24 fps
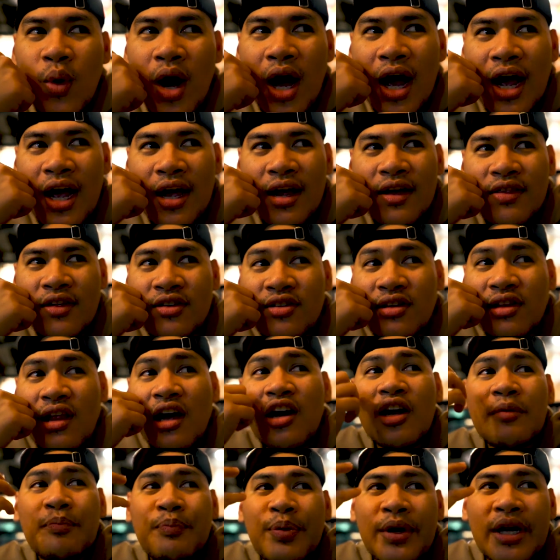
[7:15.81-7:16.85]
why there's a
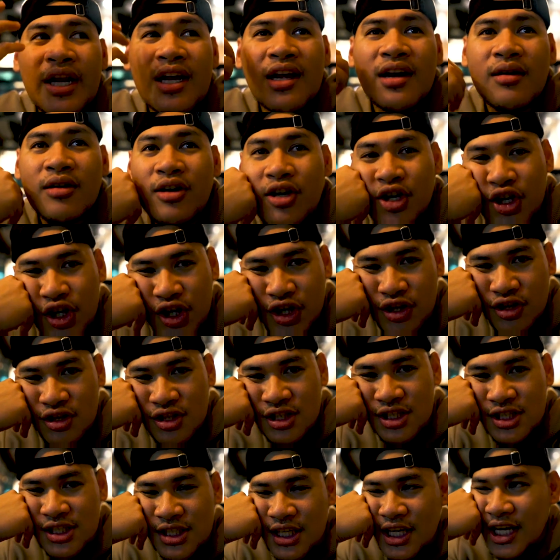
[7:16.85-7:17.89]
lot of pretty good
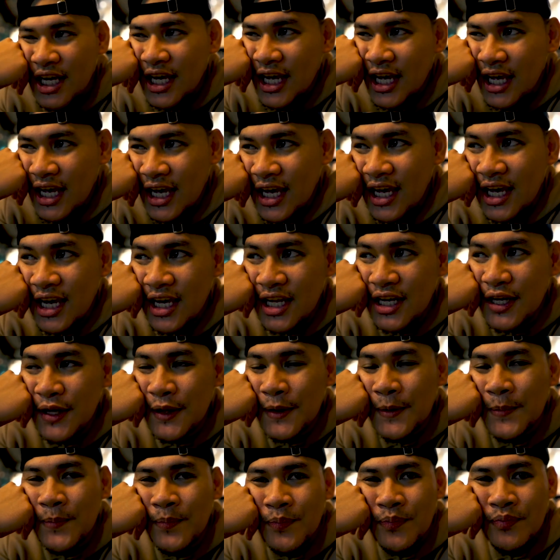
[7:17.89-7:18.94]
girls and
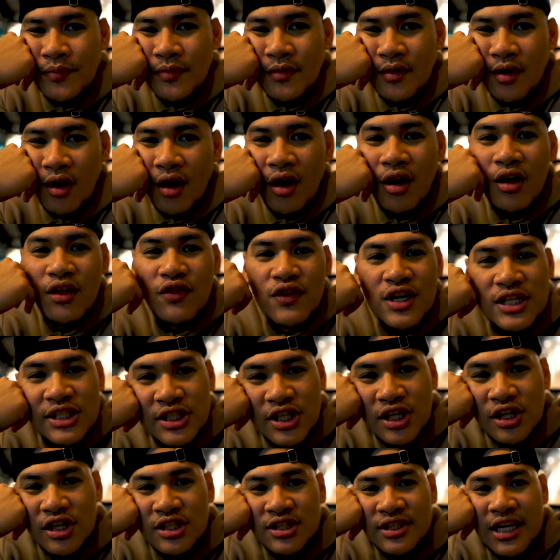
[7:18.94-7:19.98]
all these
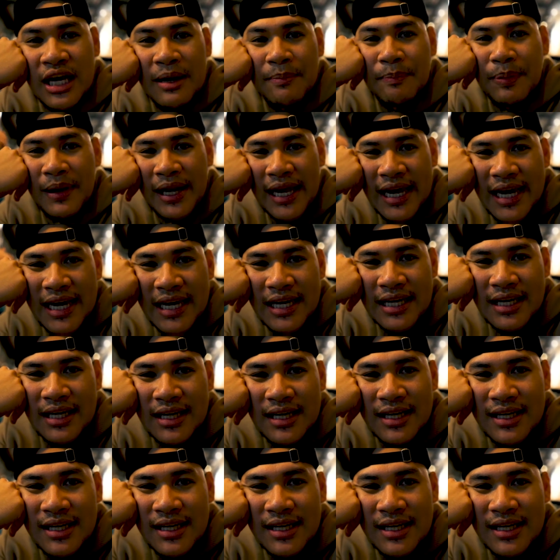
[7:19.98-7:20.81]
girls get played.